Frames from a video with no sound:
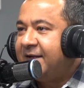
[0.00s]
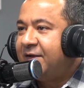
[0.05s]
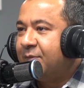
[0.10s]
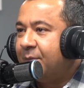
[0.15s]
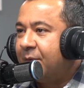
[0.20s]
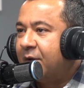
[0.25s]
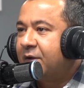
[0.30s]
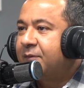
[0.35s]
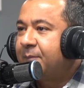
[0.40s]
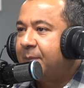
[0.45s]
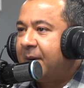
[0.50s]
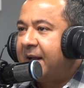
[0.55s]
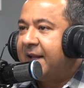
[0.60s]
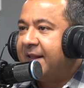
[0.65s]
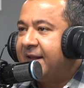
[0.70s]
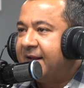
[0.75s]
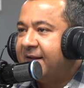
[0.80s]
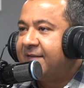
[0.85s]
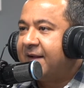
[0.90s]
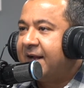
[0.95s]
to multiply
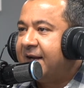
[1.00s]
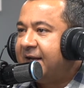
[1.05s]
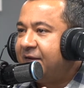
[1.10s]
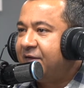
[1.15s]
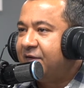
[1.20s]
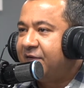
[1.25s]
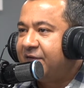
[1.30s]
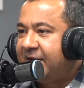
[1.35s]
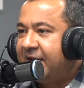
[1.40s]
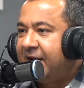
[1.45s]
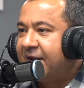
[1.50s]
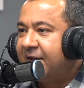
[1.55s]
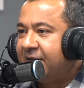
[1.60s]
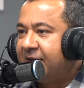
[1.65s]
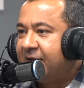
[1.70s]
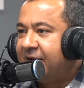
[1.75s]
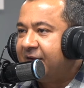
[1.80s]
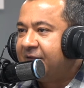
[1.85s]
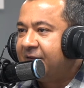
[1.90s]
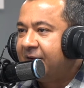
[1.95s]
this, I need to scale
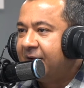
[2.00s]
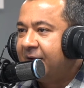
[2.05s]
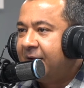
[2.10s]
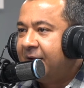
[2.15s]
this,